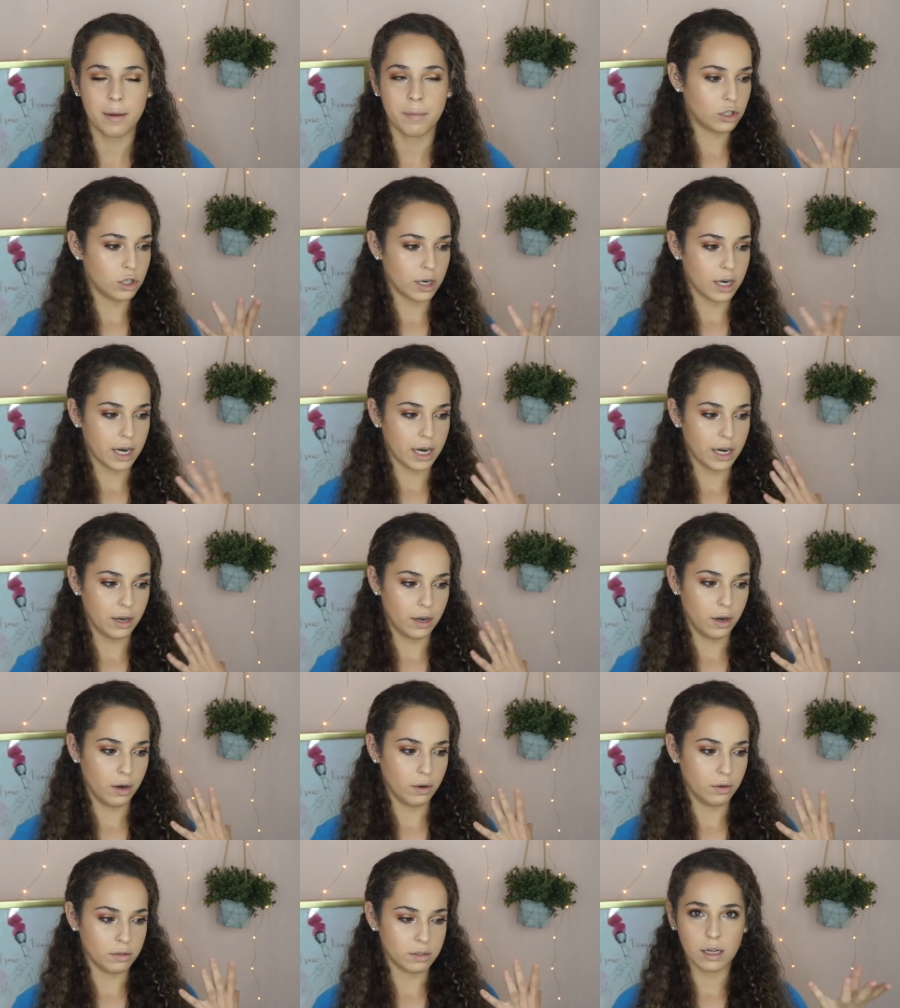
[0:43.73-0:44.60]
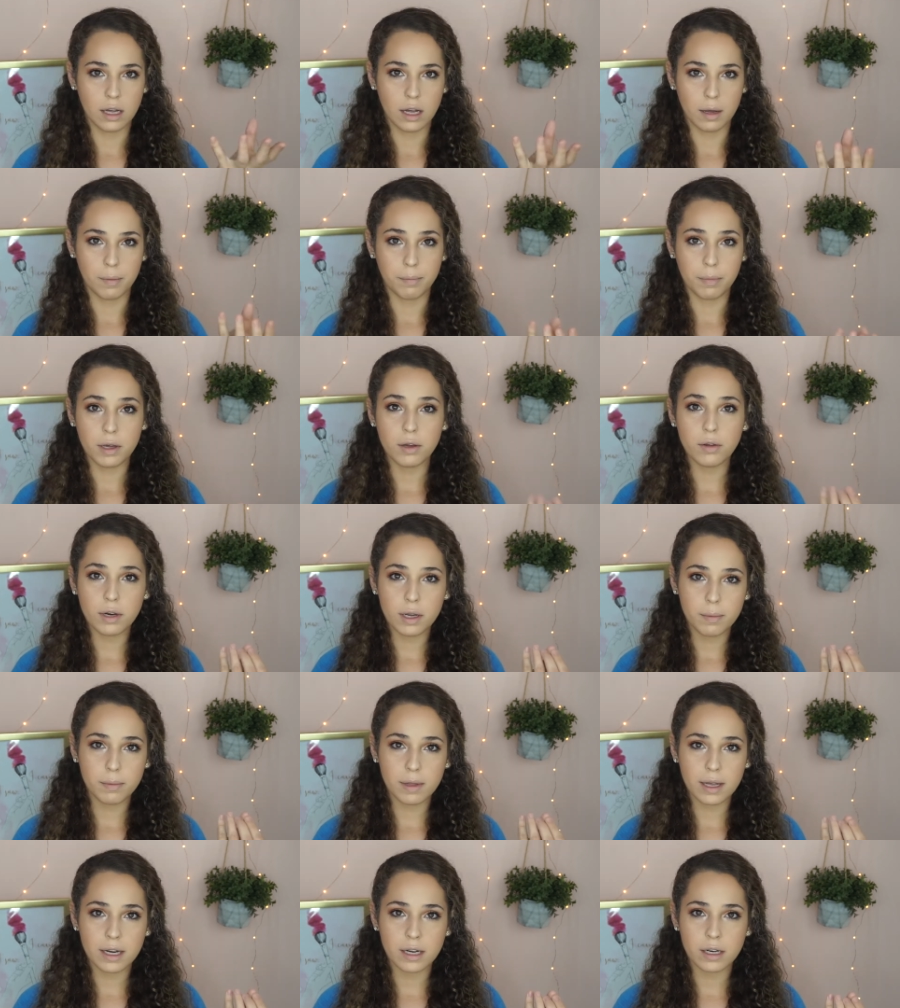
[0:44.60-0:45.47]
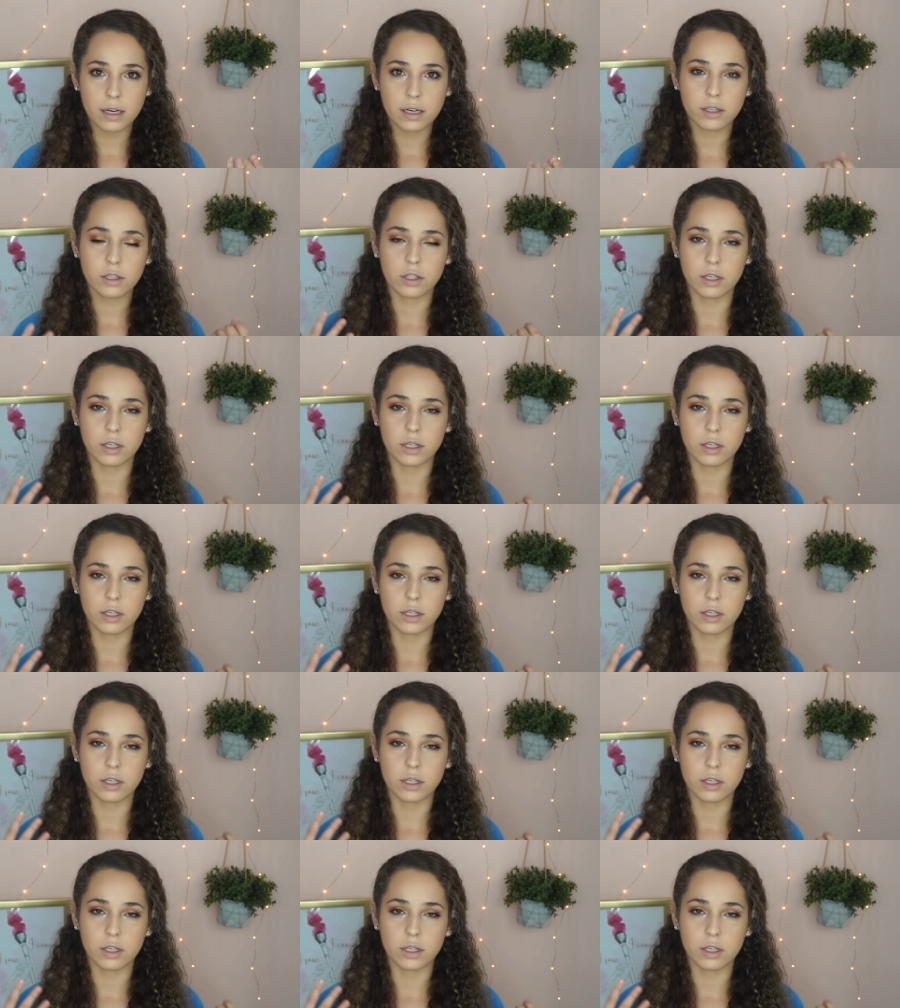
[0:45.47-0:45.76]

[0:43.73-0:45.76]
should I use a beauty blender?